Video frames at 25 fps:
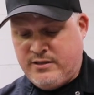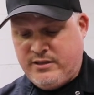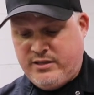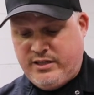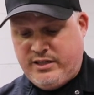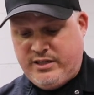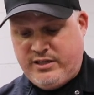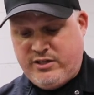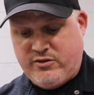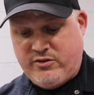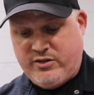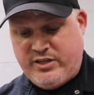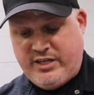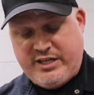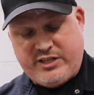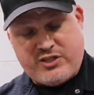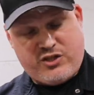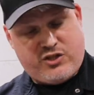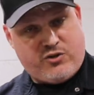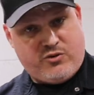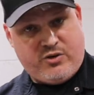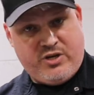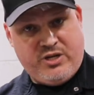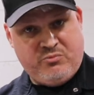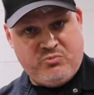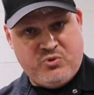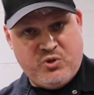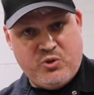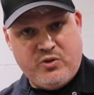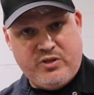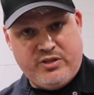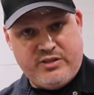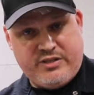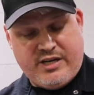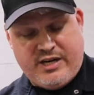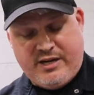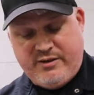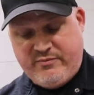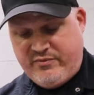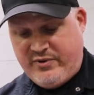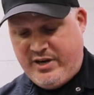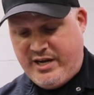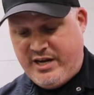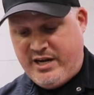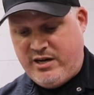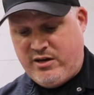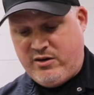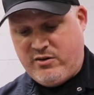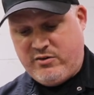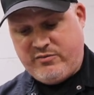an extreme duty type
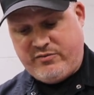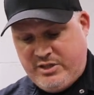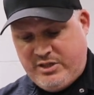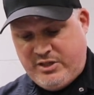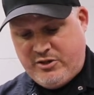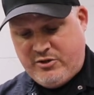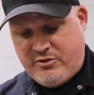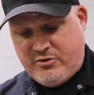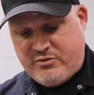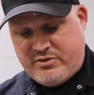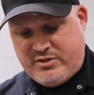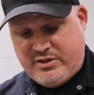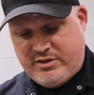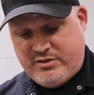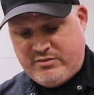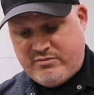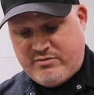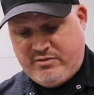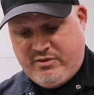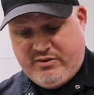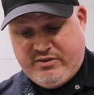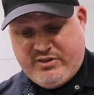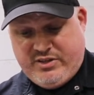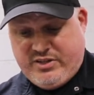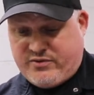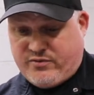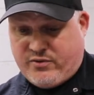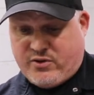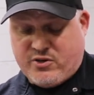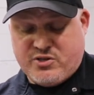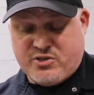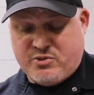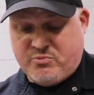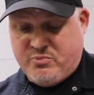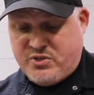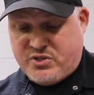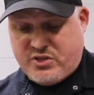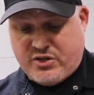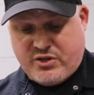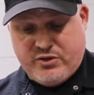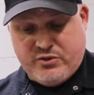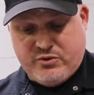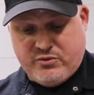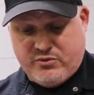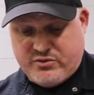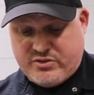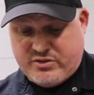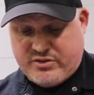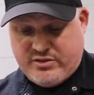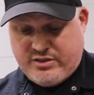valve, to as far as the
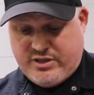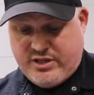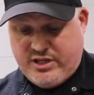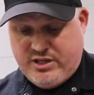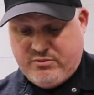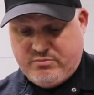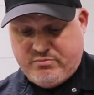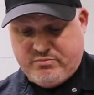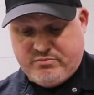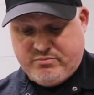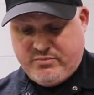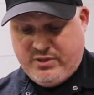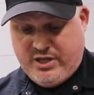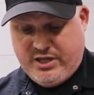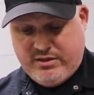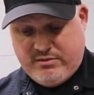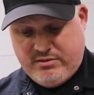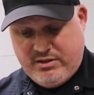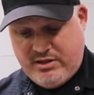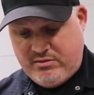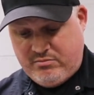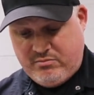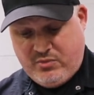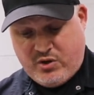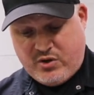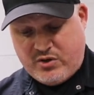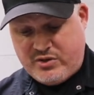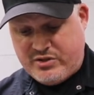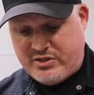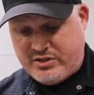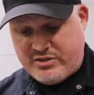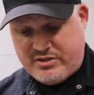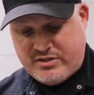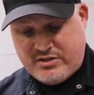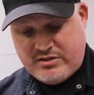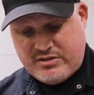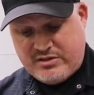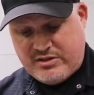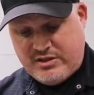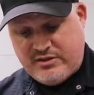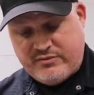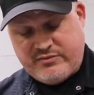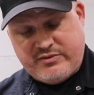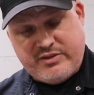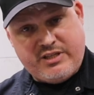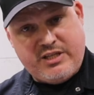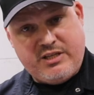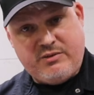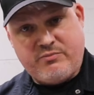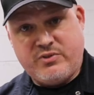materials to keep and margins and
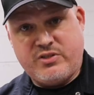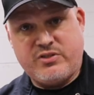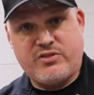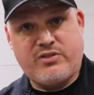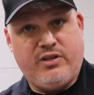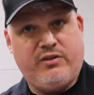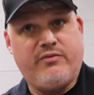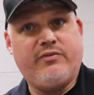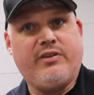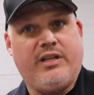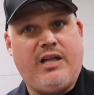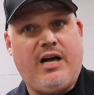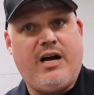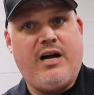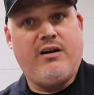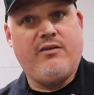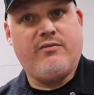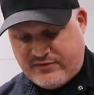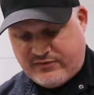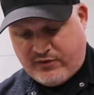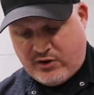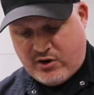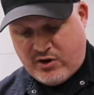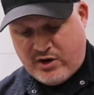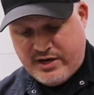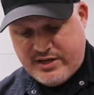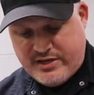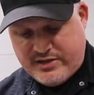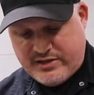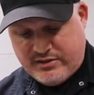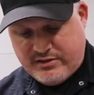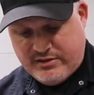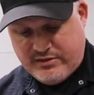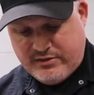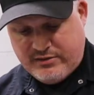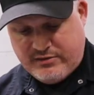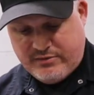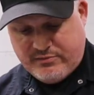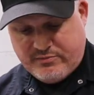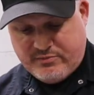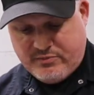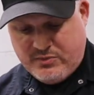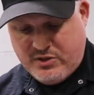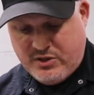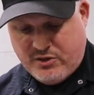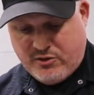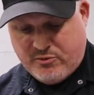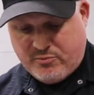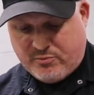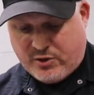stuff to keep this stuff alive. As far as the
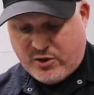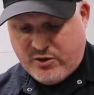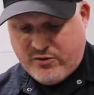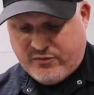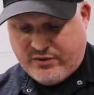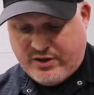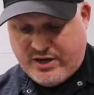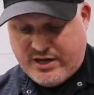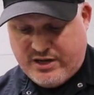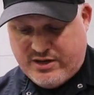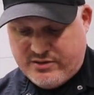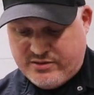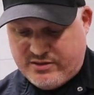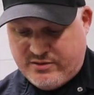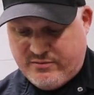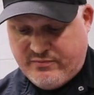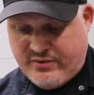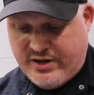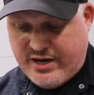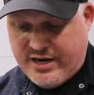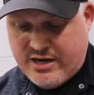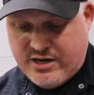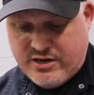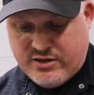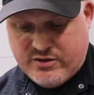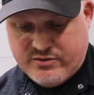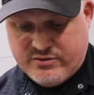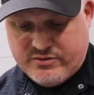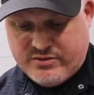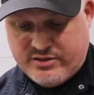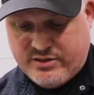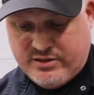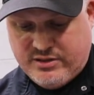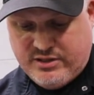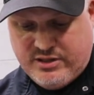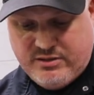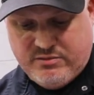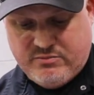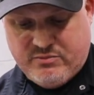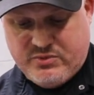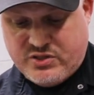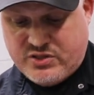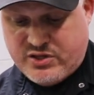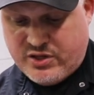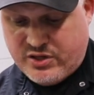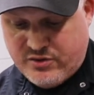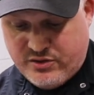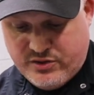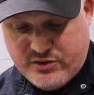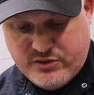profiles and valves and
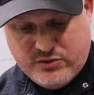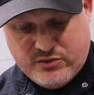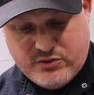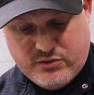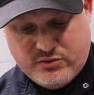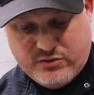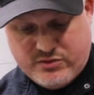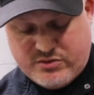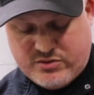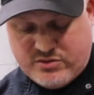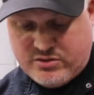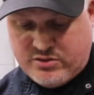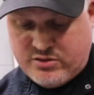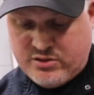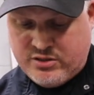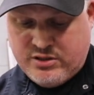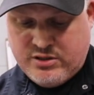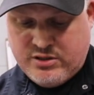materials.